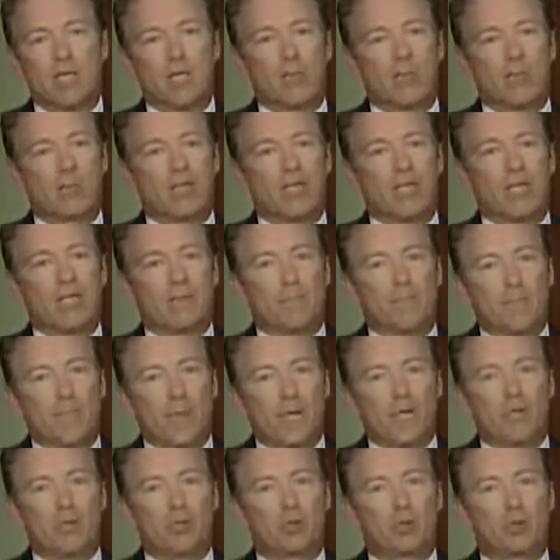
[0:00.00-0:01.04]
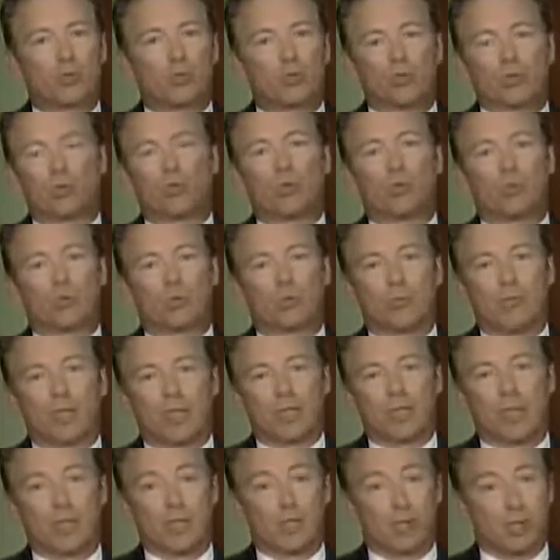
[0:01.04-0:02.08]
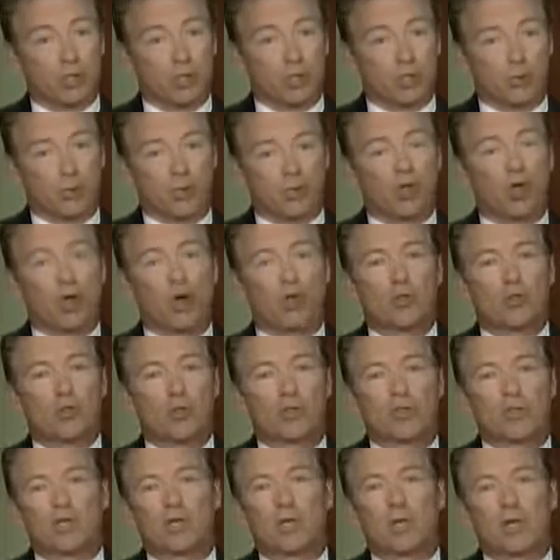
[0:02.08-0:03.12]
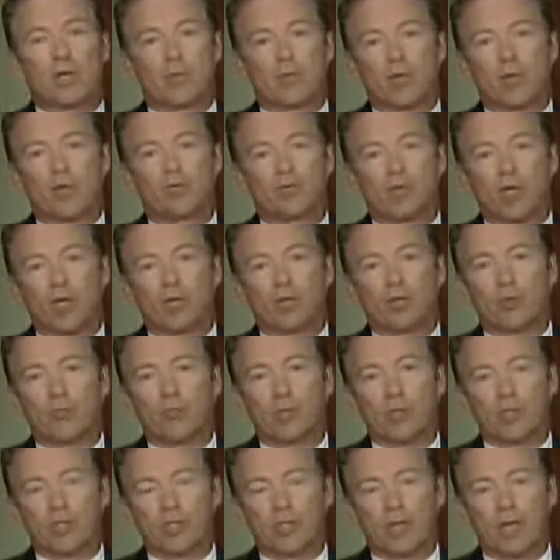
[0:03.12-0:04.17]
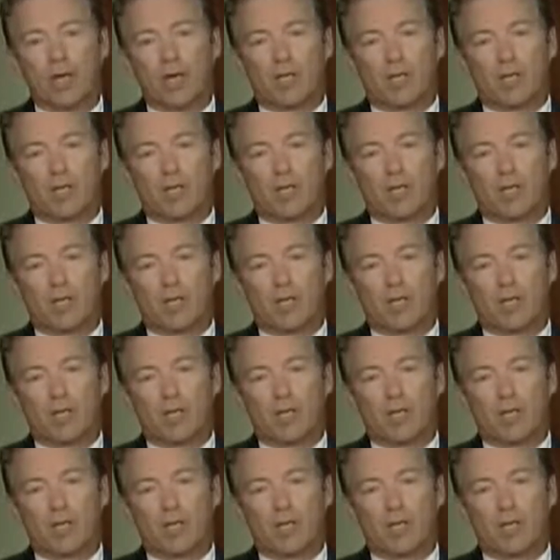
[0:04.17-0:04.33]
but any major rule or regulation that would cost the economy over $100 million